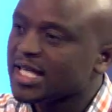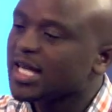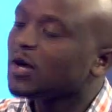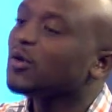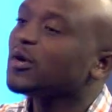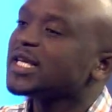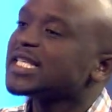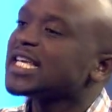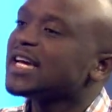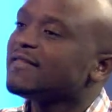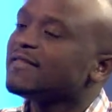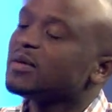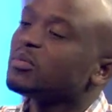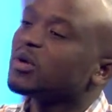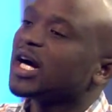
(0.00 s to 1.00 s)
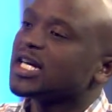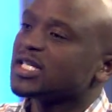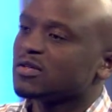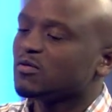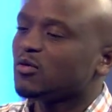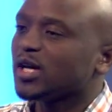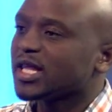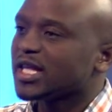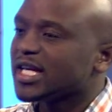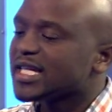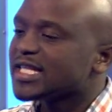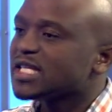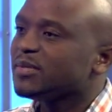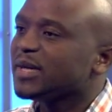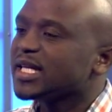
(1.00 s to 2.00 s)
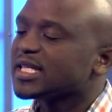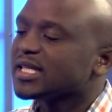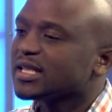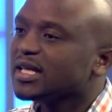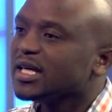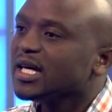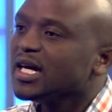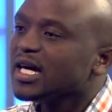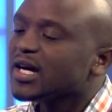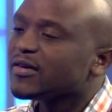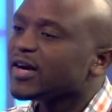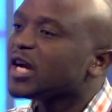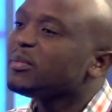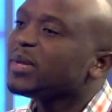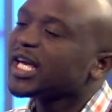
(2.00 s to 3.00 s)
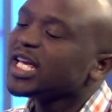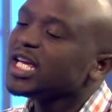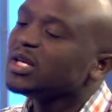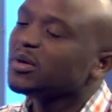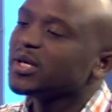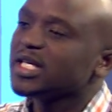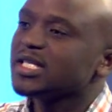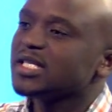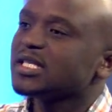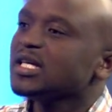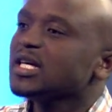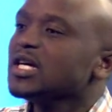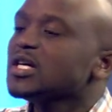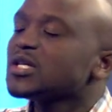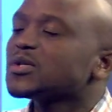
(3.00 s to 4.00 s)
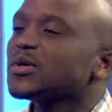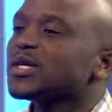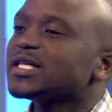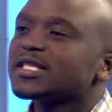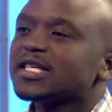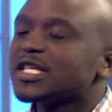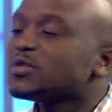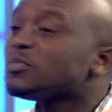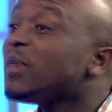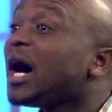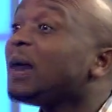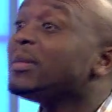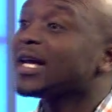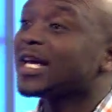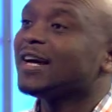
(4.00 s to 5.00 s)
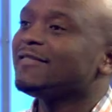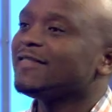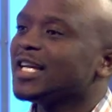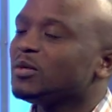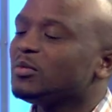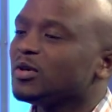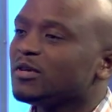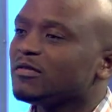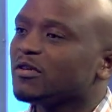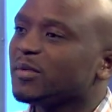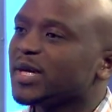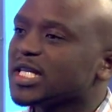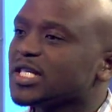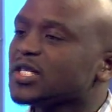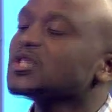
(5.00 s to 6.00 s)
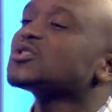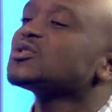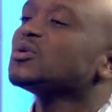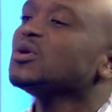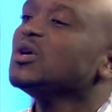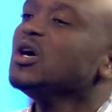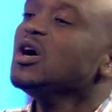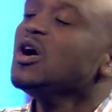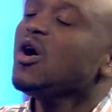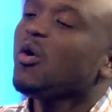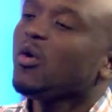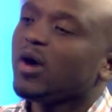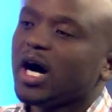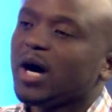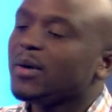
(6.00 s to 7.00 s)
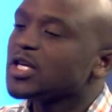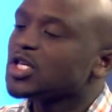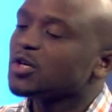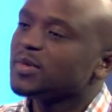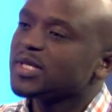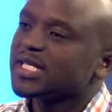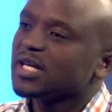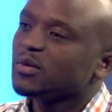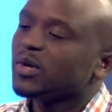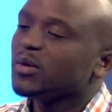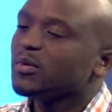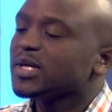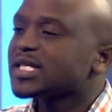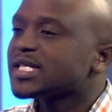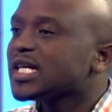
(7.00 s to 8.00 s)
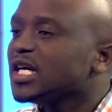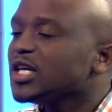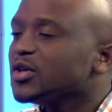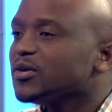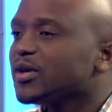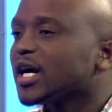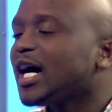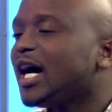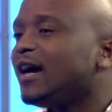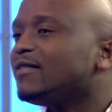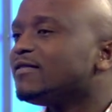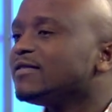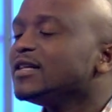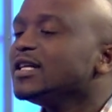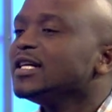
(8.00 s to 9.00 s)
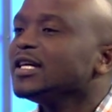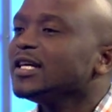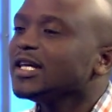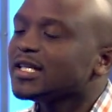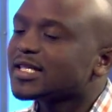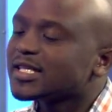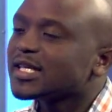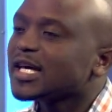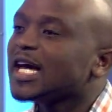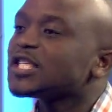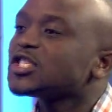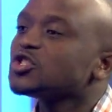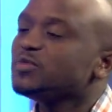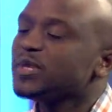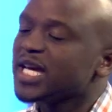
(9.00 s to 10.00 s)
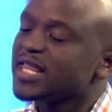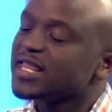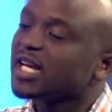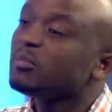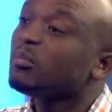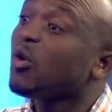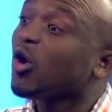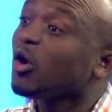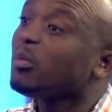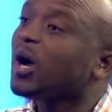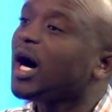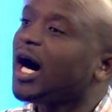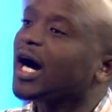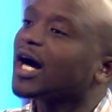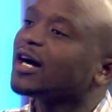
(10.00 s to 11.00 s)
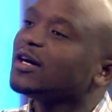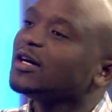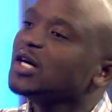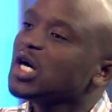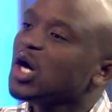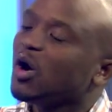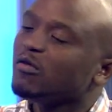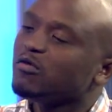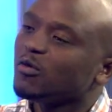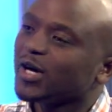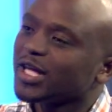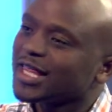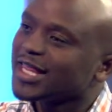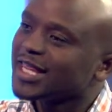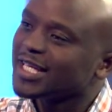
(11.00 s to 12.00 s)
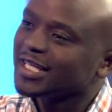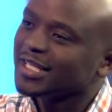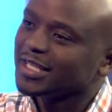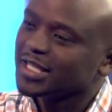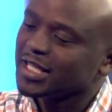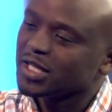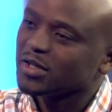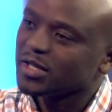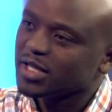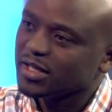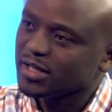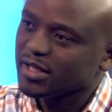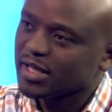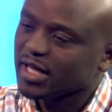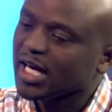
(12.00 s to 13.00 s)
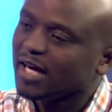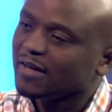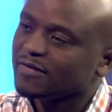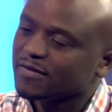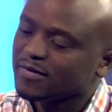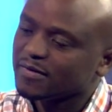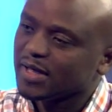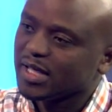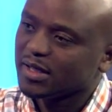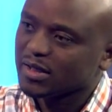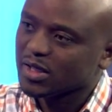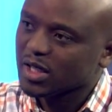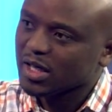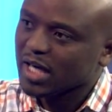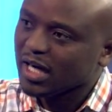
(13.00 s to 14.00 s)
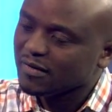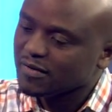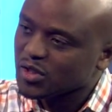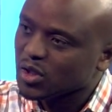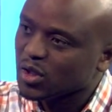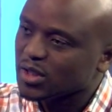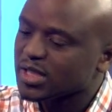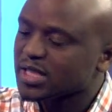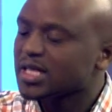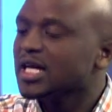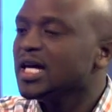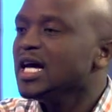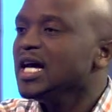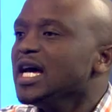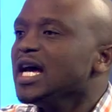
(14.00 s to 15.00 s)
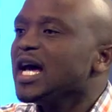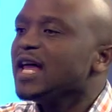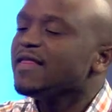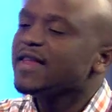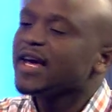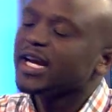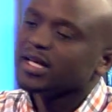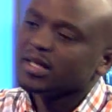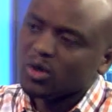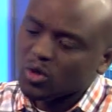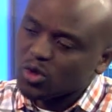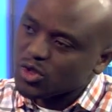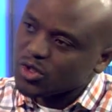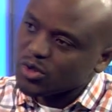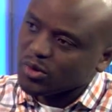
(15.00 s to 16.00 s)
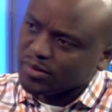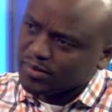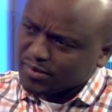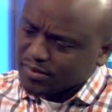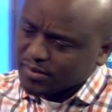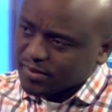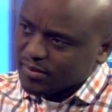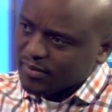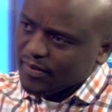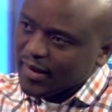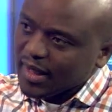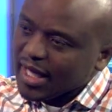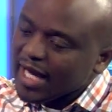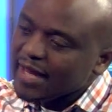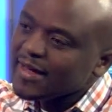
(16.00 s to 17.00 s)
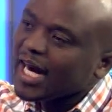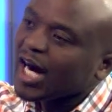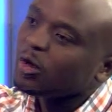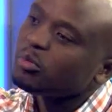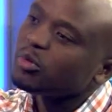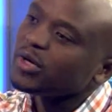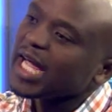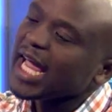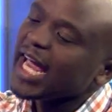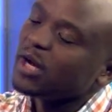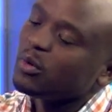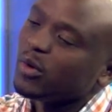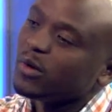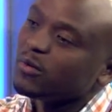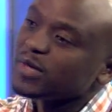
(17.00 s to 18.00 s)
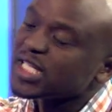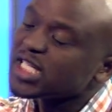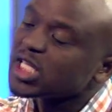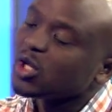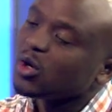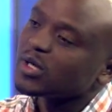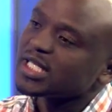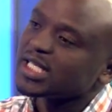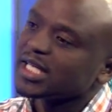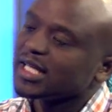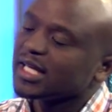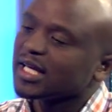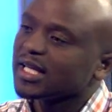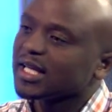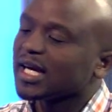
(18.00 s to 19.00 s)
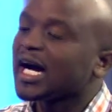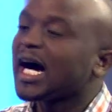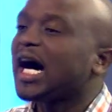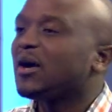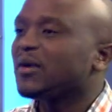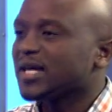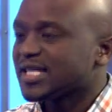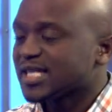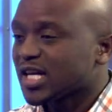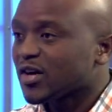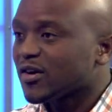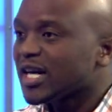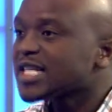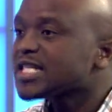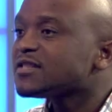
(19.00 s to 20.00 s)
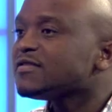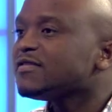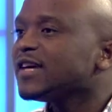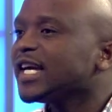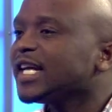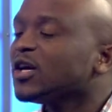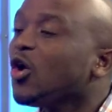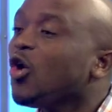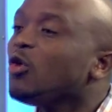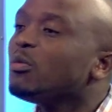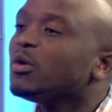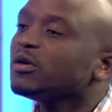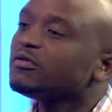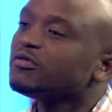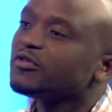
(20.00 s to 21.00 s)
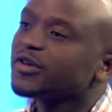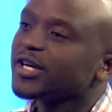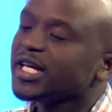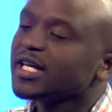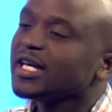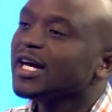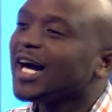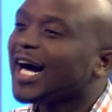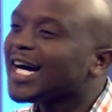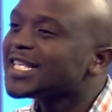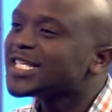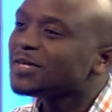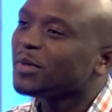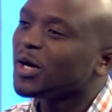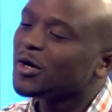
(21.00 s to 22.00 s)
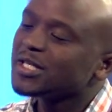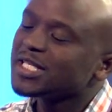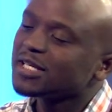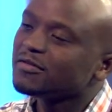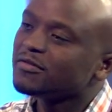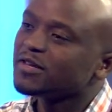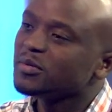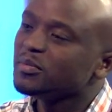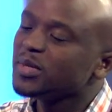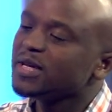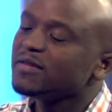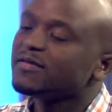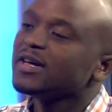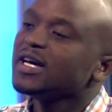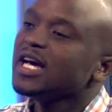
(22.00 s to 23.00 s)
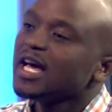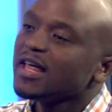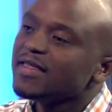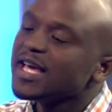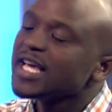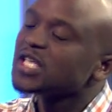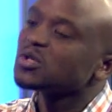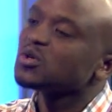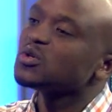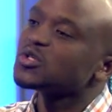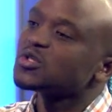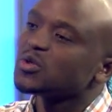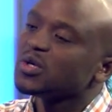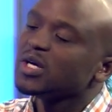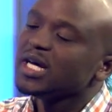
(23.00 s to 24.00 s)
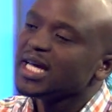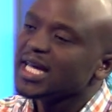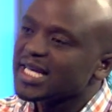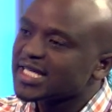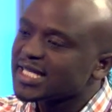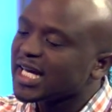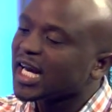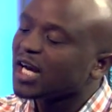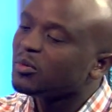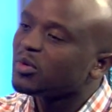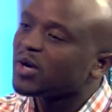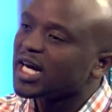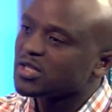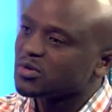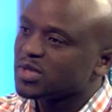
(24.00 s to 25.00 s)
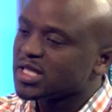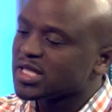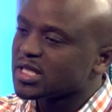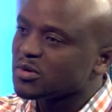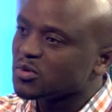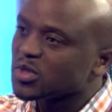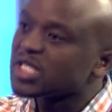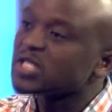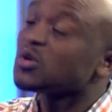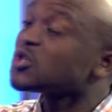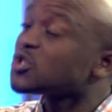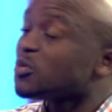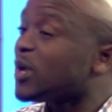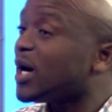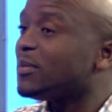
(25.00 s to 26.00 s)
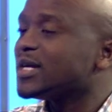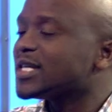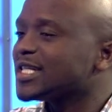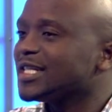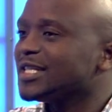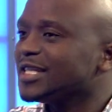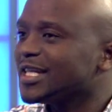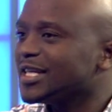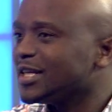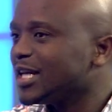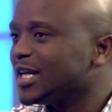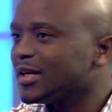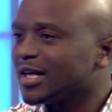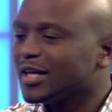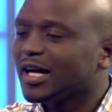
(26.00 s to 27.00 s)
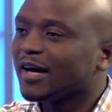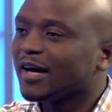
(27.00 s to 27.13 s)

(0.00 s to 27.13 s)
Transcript: they always have the price of what the estimated rand per kilo is. So it's publicly available information. So our job is then when we sell you the calf, it has to be in that ballpark of what the calf's cost. And then also at the output end, when we slaughter the cow as grass-fed, hormone-free, antibiotic-free beef, there is also a standard price, which is also published in